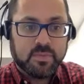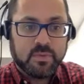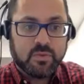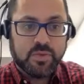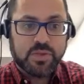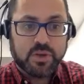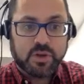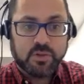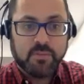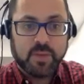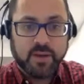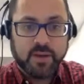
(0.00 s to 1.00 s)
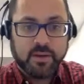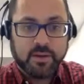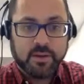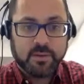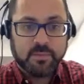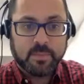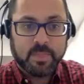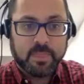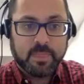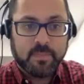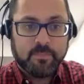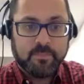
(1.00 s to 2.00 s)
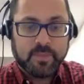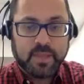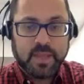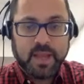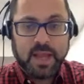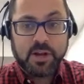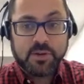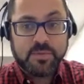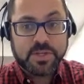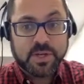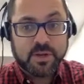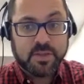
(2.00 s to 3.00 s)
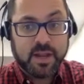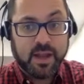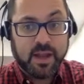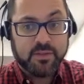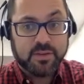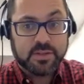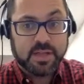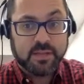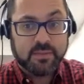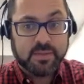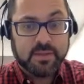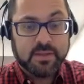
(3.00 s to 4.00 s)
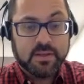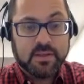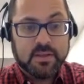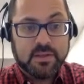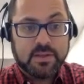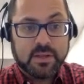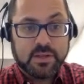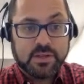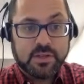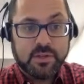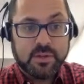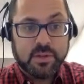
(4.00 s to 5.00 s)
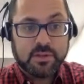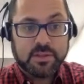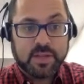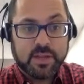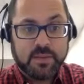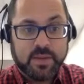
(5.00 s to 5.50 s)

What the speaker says: return button here. I already returned the other assignment, so I'm going to show you what it looks like when